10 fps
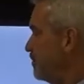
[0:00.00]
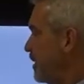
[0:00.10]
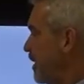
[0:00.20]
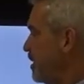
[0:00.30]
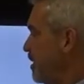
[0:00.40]

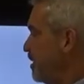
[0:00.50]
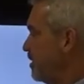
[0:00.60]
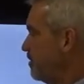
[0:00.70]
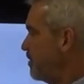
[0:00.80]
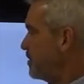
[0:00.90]
Okay,
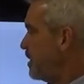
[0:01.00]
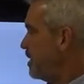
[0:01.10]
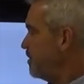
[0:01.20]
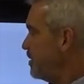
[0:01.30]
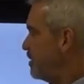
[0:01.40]
you'll notice
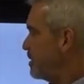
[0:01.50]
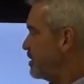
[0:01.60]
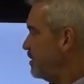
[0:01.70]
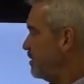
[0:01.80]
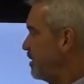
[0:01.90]
here that this
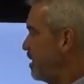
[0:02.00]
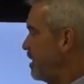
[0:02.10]
little